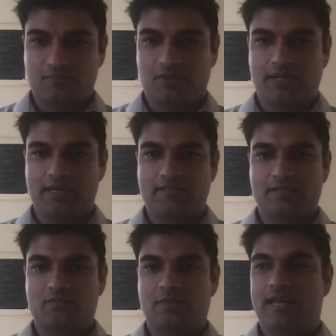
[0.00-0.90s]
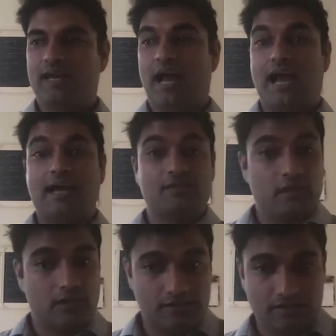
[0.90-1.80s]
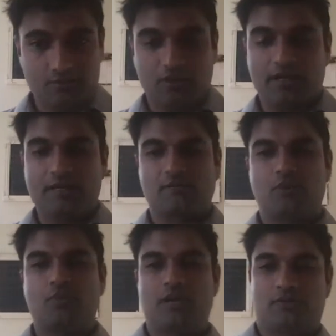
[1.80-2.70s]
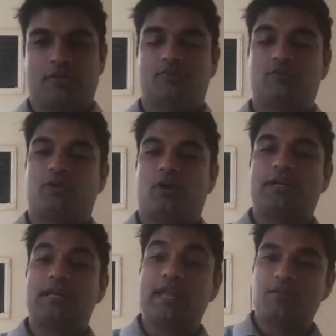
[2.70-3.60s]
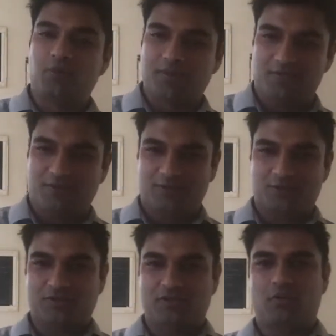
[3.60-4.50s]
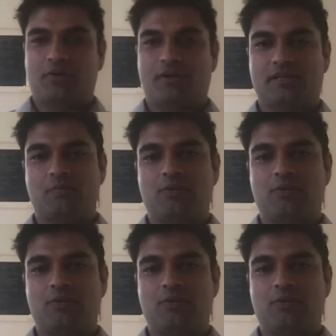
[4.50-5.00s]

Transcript: in place, we had ISRs in place, but we also had a strong enablement function supporting them.